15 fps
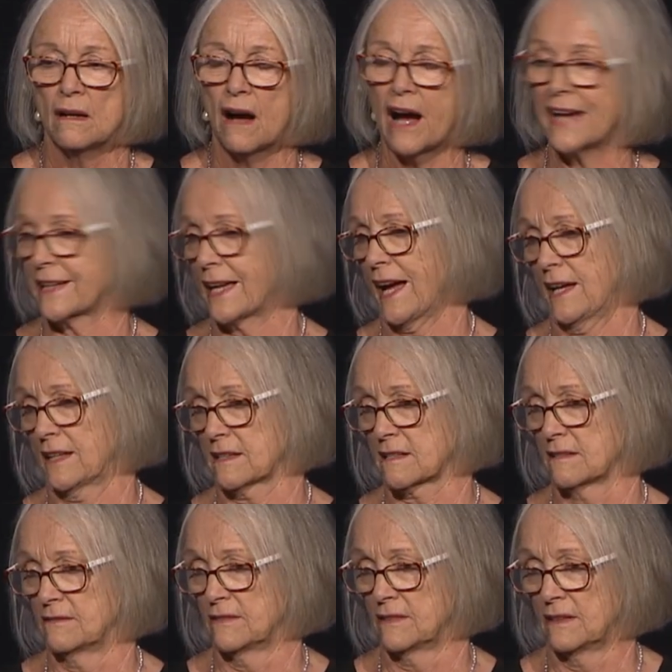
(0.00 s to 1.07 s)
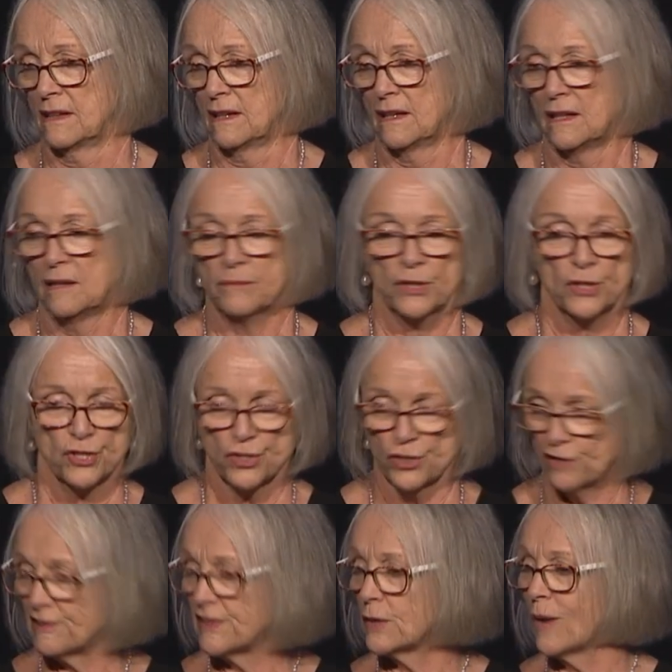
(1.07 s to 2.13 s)
I can't because
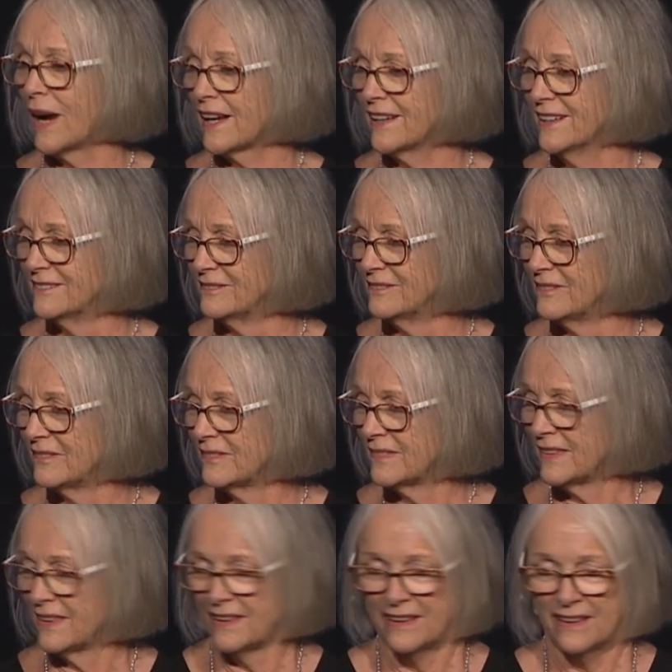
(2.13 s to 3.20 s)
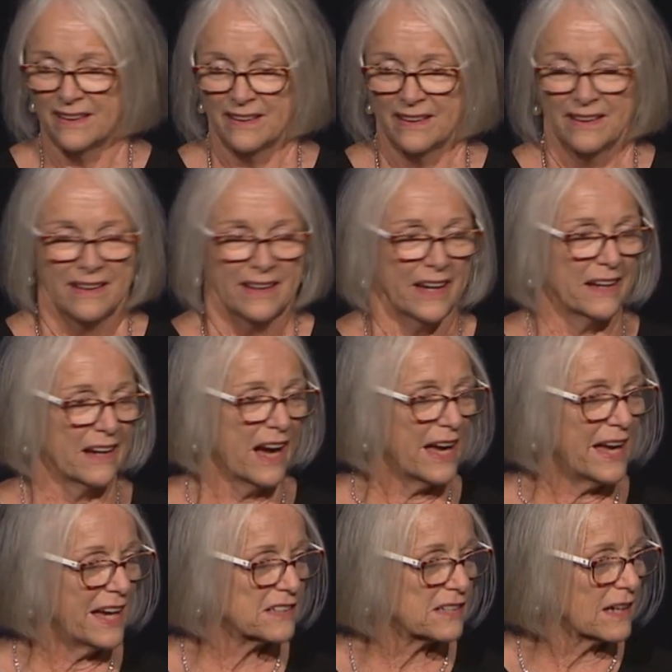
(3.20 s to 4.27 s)
you're in the way. And I
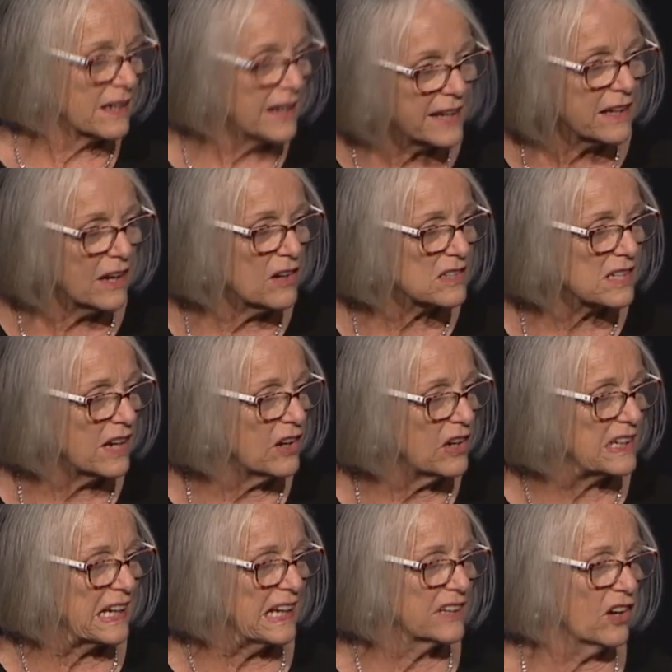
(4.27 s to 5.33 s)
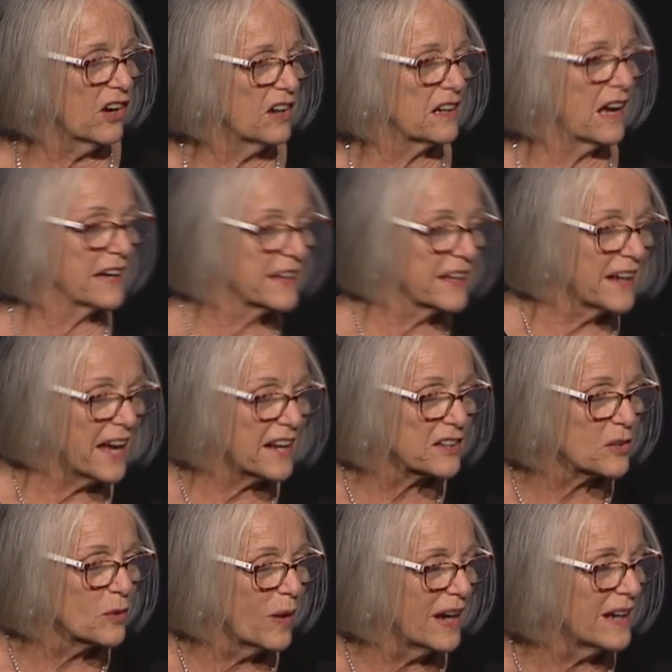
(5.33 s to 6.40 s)
had to let go and say, okay, God, I get out of
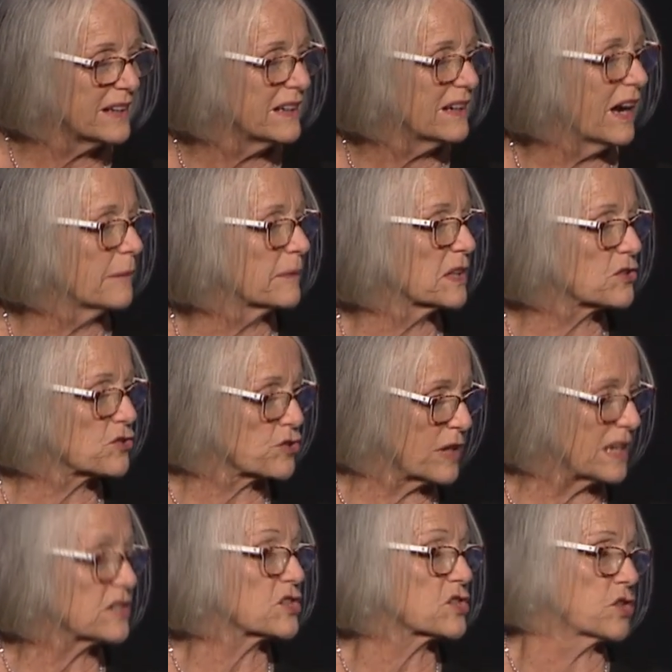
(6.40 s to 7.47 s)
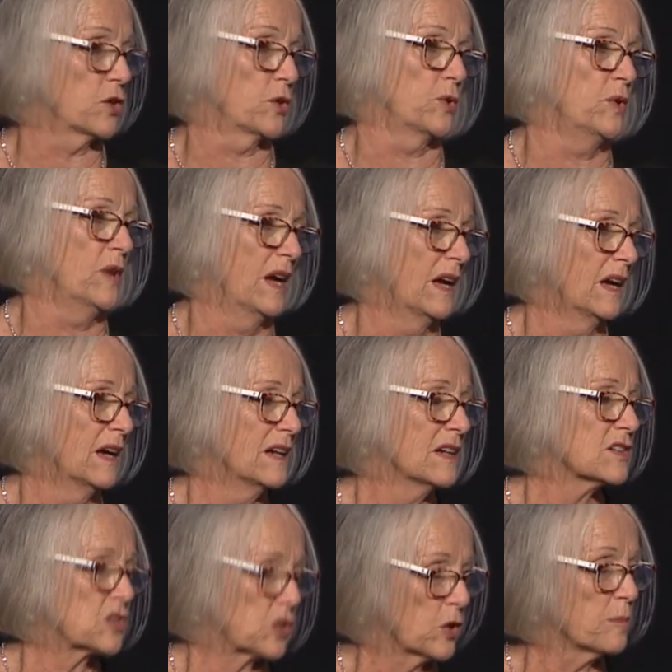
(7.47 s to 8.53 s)
the way. I'm going to trust you
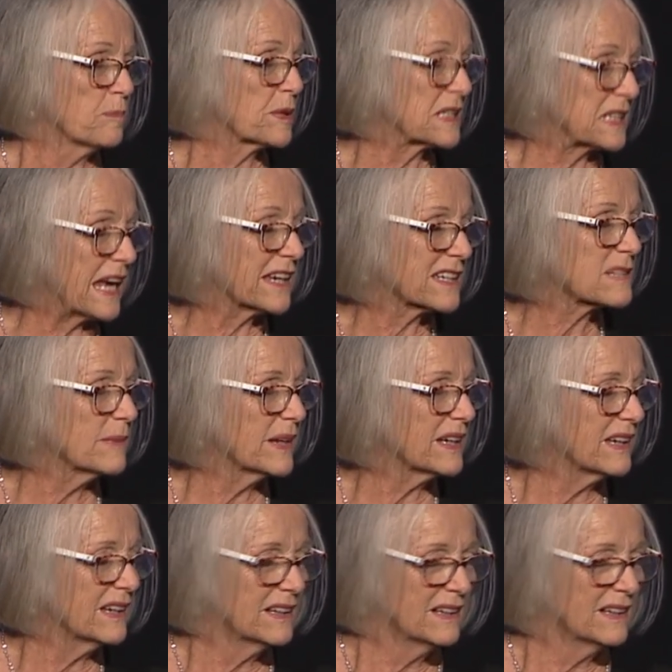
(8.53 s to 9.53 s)
to protect me.